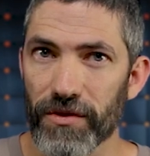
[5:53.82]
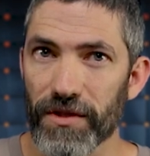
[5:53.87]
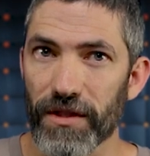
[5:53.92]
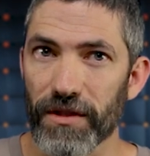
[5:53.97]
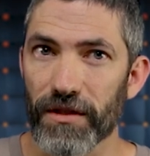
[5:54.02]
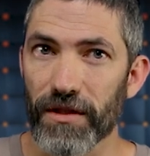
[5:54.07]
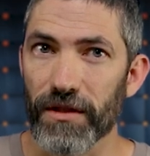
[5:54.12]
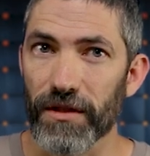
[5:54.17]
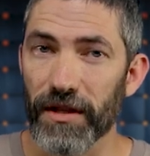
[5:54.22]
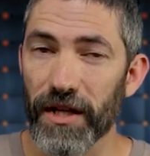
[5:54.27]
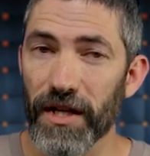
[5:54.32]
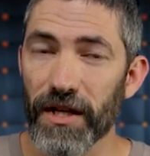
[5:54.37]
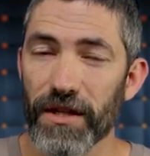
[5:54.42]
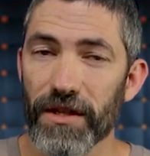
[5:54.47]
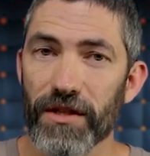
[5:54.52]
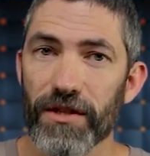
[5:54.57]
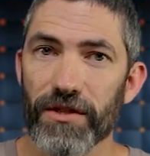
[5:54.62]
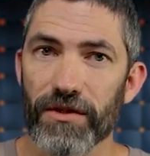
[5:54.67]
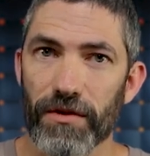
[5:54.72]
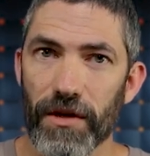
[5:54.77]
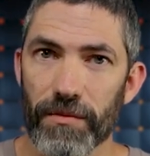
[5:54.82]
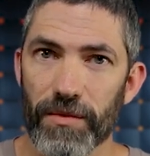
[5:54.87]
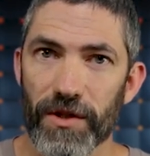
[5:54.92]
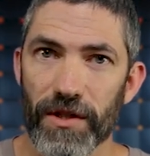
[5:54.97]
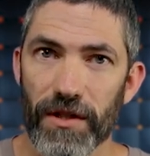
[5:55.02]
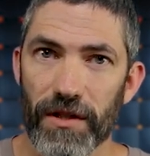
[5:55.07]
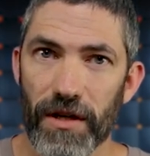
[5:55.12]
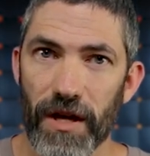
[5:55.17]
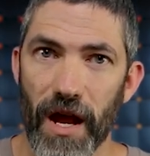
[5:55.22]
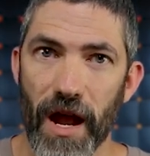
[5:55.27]
using the link in the
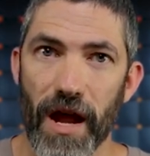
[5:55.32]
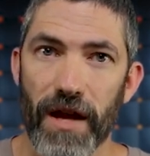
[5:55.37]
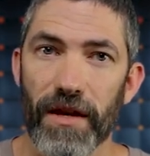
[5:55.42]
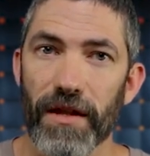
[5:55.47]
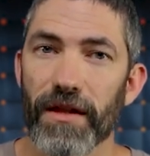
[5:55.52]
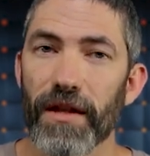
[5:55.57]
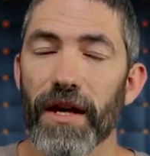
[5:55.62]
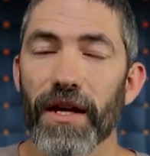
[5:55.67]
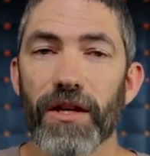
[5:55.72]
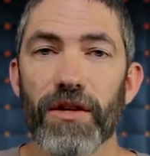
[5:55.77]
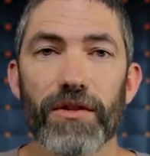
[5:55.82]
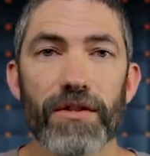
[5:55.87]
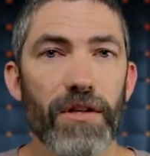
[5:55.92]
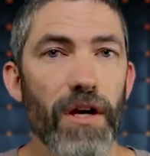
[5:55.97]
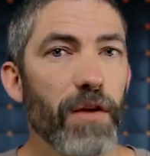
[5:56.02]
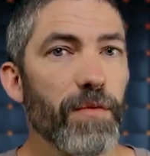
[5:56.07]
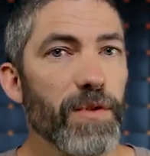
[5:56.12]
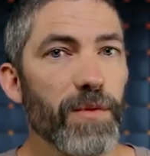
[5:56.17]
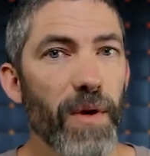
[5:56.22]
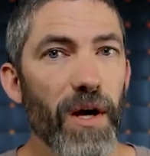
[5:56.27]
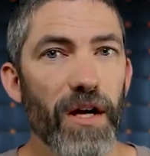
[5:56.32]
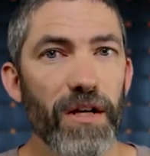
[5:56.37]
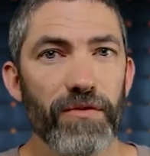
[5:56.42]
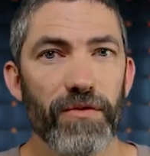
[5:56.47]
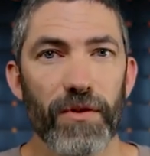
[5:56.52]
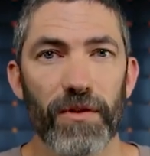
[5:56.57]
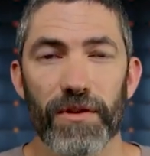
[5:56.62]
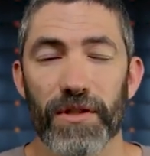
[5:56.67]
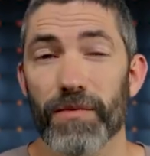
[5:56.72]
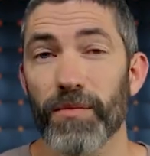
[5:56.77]
description, and thank you to HubSpot
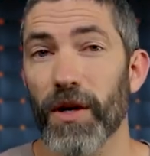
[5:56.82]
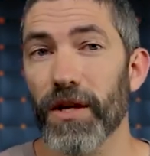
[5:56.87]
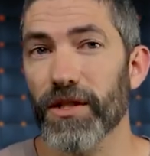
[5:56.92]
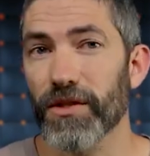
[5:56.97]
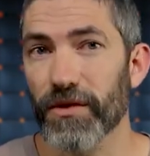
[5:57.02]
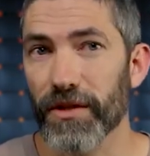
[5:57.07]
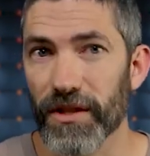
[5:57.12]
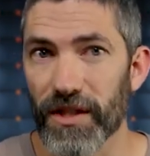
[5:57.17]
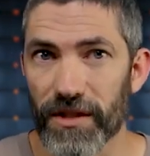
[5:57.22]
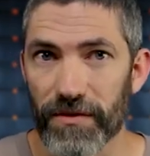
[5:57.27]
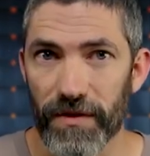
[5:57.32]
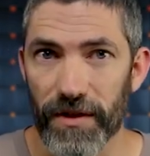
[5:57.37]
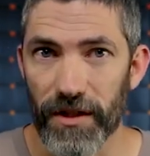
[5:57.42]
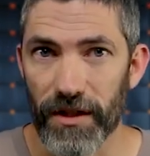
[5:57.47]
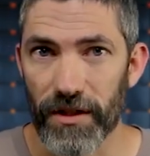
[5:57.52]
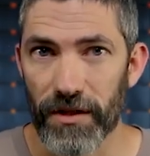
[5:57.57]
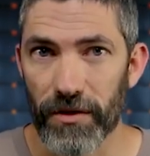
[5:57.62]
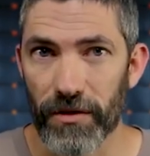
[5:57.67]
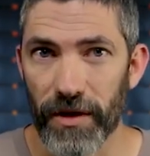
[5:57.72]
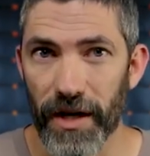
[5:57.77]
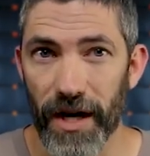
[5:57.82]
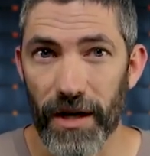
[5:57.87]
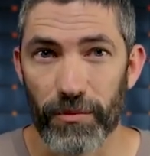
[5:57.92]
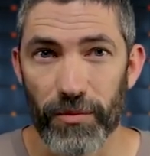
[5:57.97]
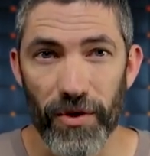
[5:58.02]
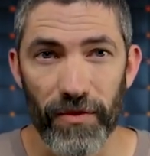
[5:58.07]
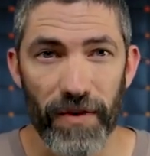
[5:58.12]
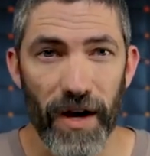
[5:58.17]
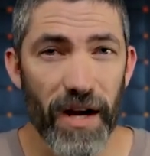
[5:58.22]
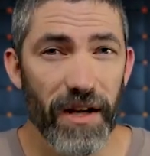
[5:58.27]
for sponsoring this video and
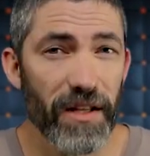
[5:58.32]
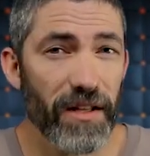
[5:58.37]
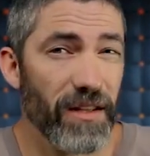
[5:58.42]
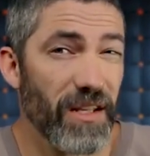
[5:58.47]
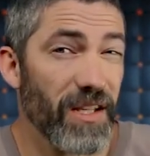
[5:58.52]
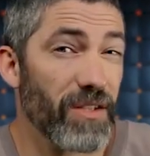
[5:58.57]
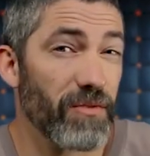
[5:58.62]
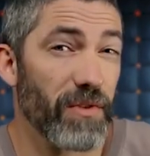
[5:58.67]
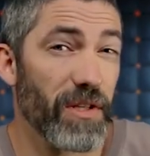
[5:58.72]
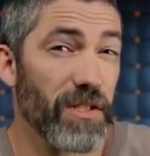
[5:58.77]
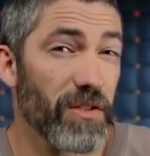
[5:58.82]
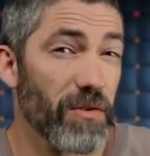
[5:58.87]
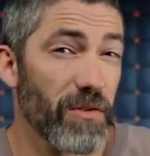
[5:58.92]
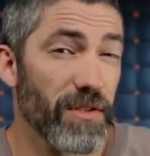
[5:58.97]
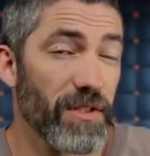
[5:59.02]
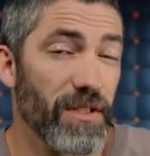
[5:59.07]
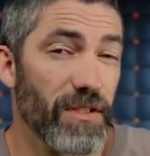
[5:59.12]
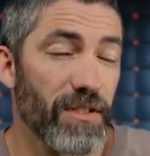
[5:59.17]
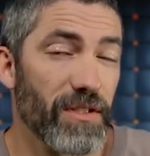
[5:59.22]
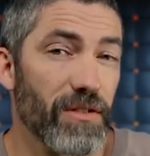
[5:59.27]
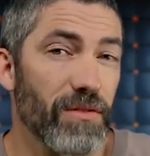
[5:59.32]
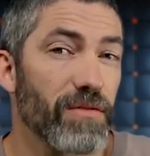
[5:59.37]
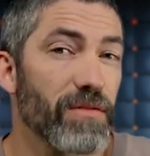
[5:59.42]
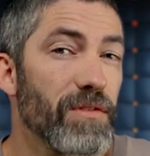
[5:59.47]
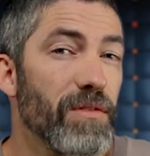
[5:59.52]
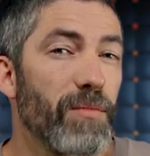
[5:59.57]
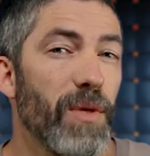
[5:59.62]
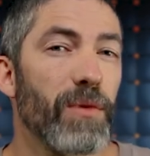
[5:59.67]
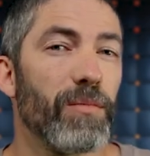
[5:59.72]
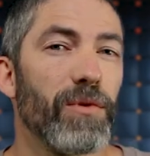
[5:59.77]
providing these resources to
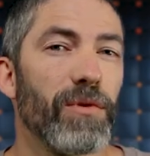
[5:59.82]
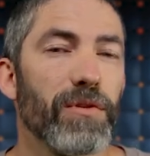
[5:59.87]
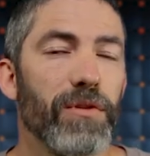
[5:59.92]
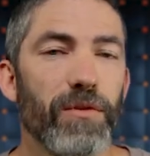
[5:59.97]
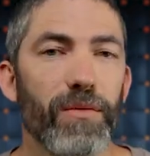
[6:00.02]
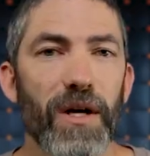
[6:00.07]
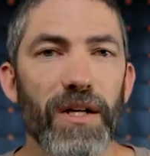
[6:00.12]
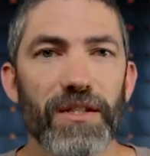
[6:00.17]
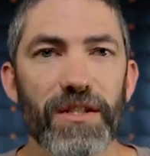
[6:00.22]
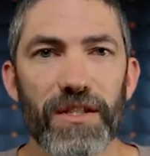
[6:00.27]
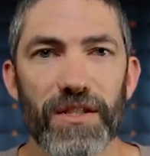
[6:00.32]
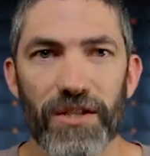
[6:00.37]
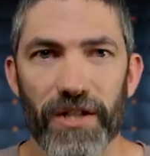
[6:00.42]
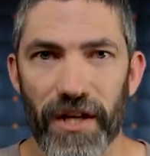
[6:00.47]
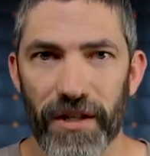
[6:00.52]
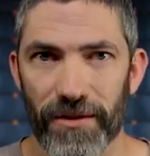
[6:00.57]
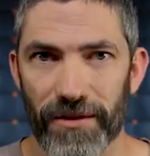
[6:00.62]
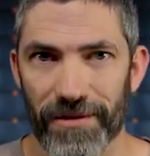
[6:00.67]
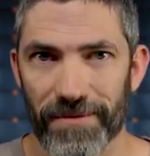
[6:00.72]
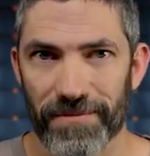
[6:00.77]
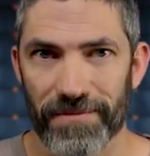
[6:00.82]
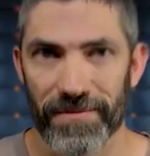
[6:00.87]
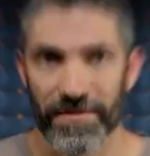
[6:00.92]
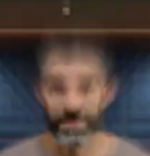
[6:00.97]
the people who watch this channel.